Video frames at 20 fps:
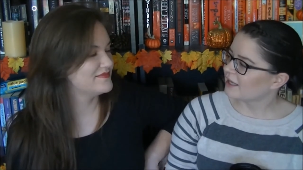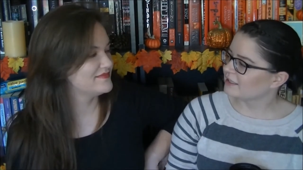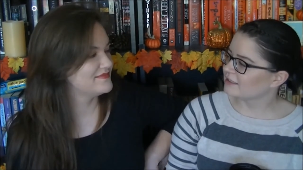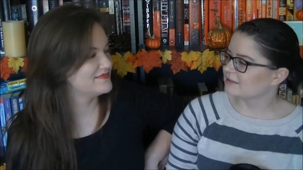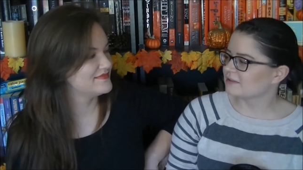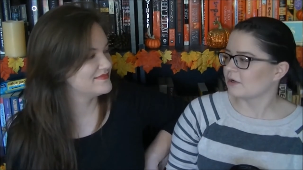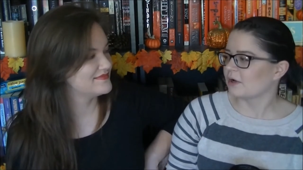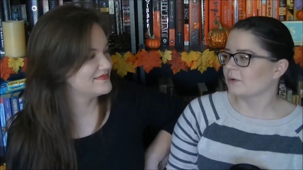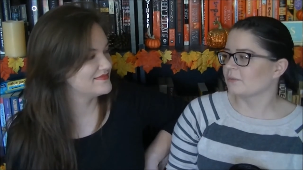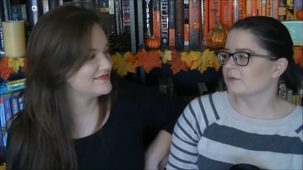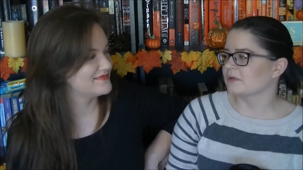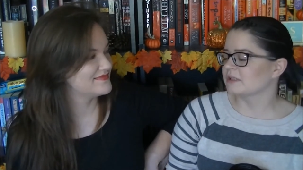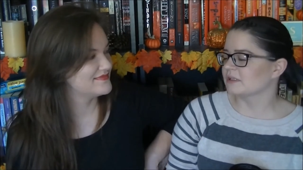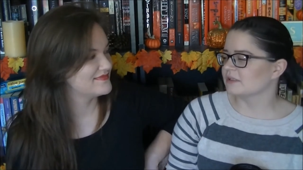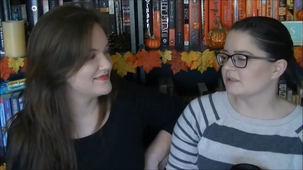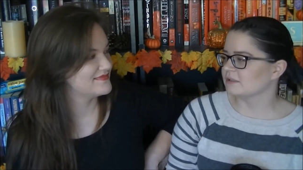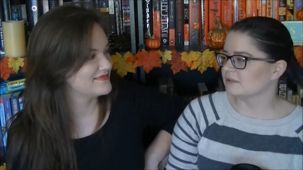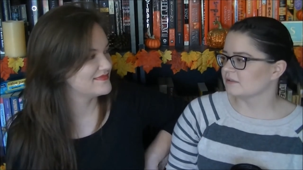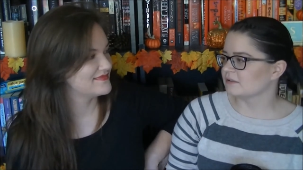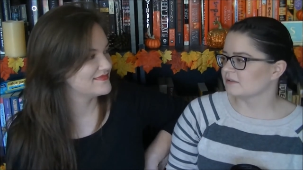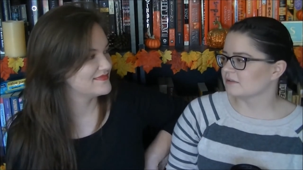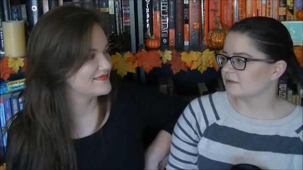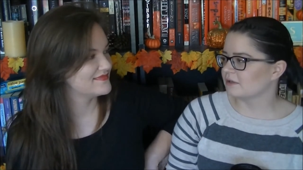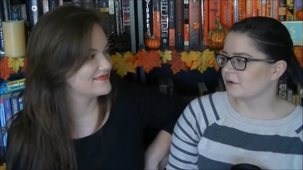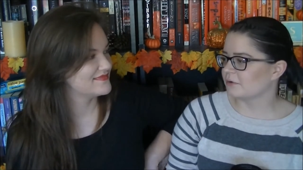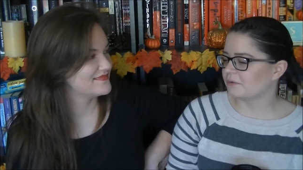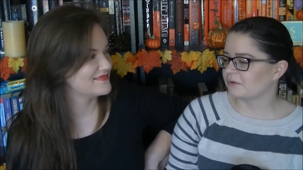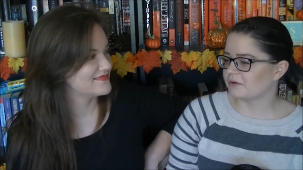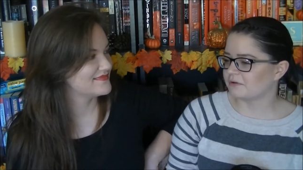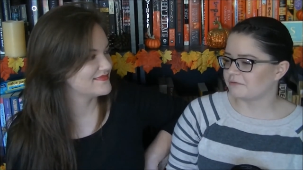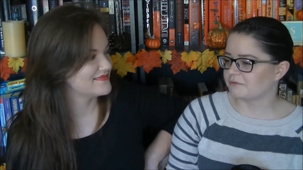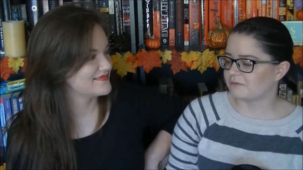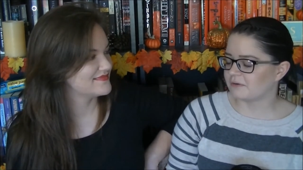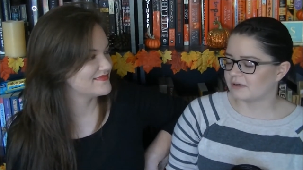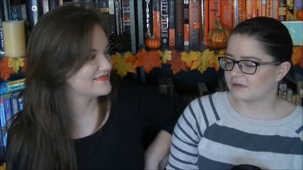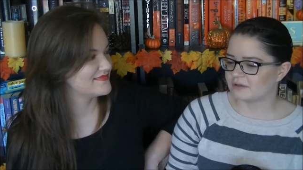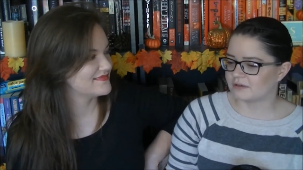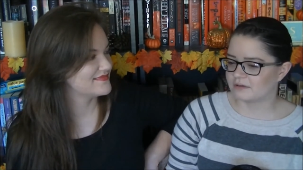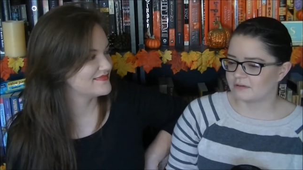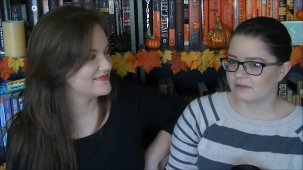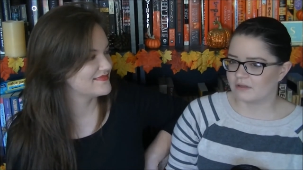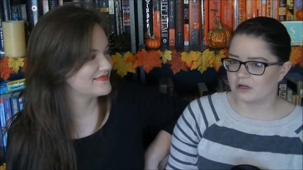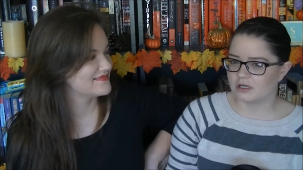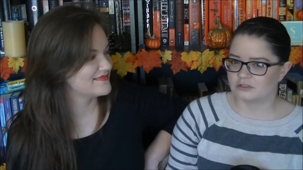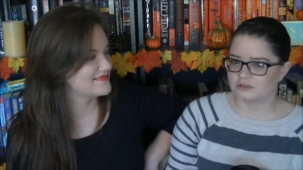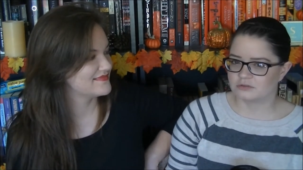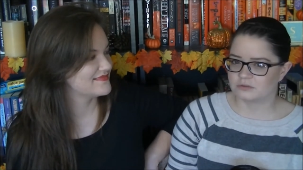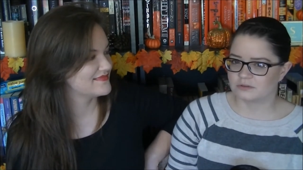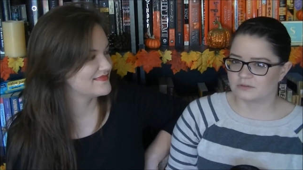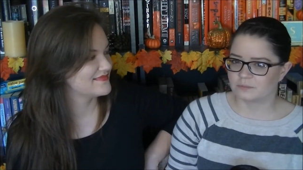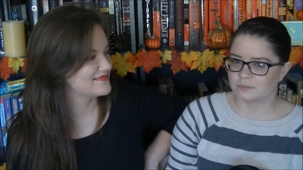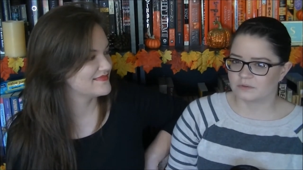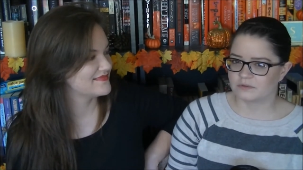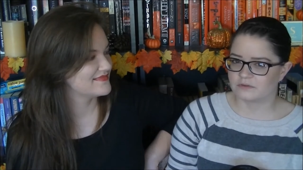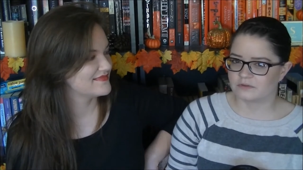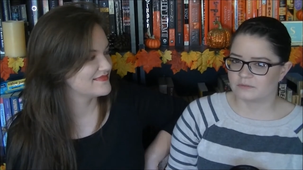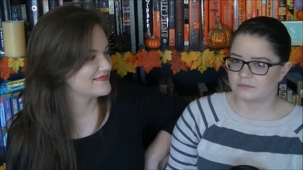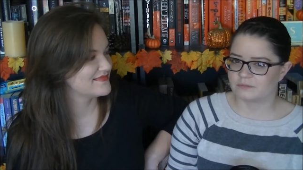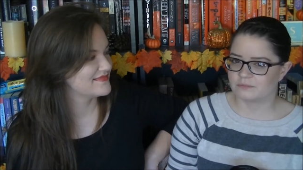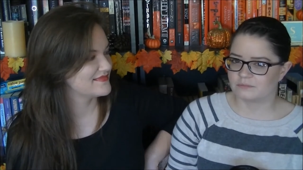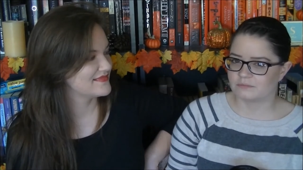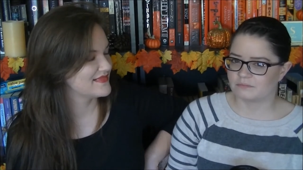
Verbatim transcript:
Speaker 1: And so I wanted to know if uh, the Huntress was